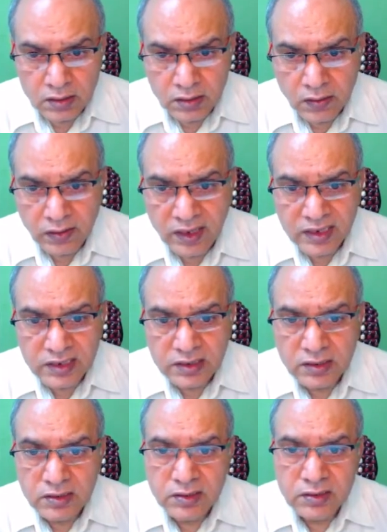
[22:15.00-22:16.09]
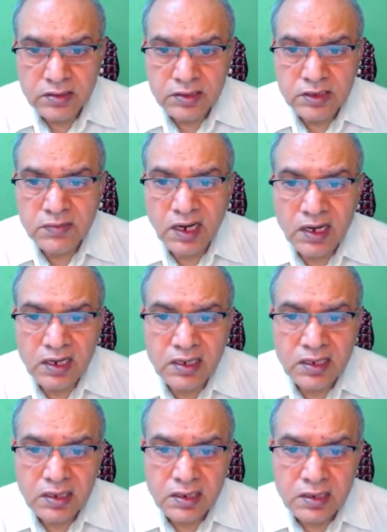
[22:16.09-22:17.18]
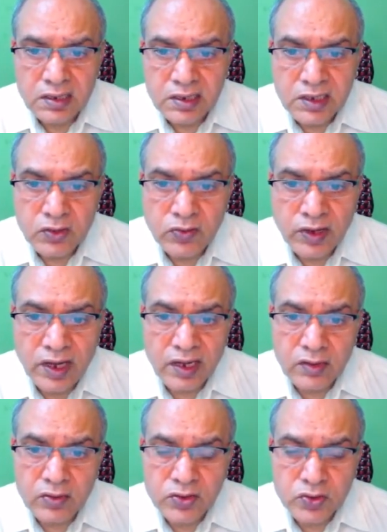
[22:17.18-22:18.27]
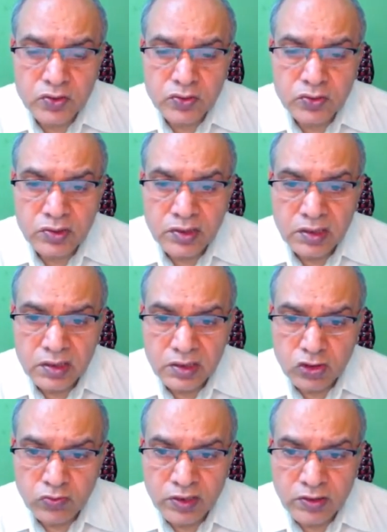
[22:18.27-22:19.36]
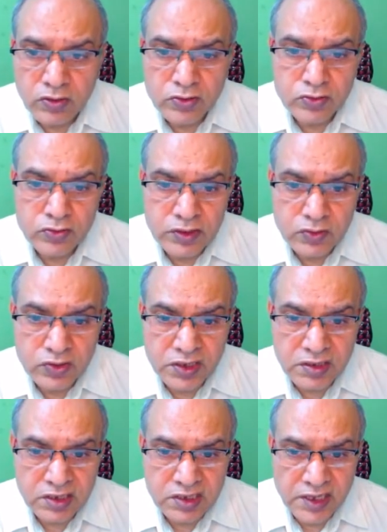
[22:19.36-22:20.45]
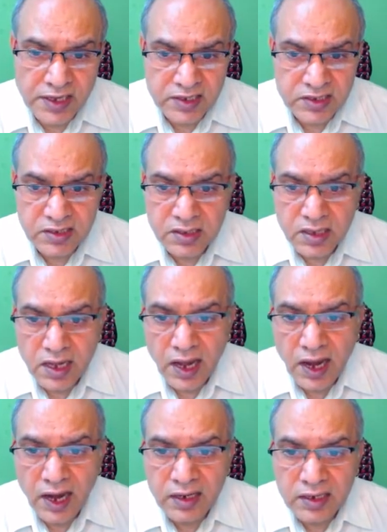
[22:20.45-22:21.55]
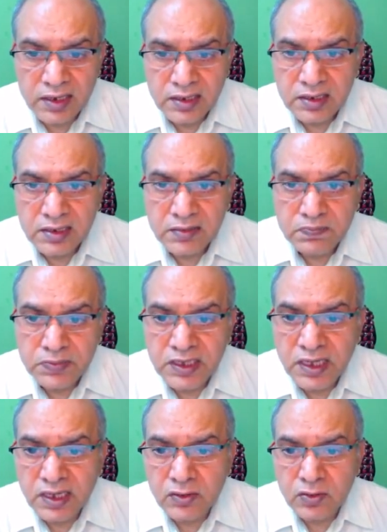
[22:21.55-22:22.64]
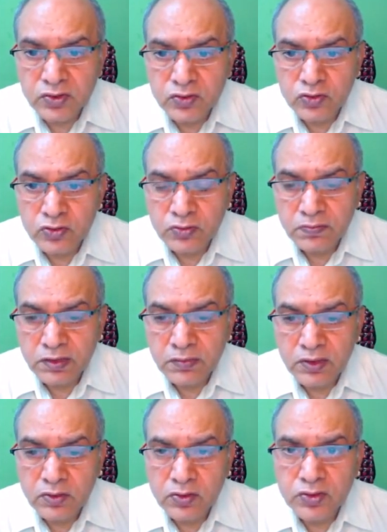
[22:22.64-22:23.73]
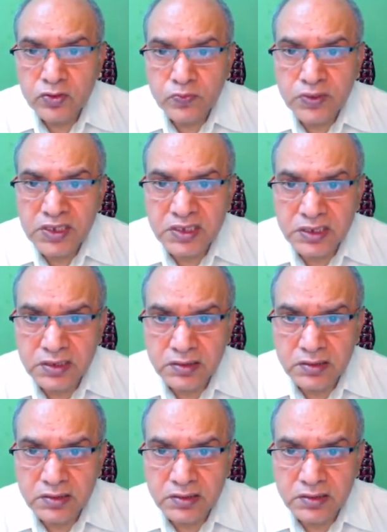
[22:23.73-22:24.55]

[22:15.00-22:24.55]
Alright, similarly, QA equals to QB equals to QC in this case, and PA equals to PB equals to PC,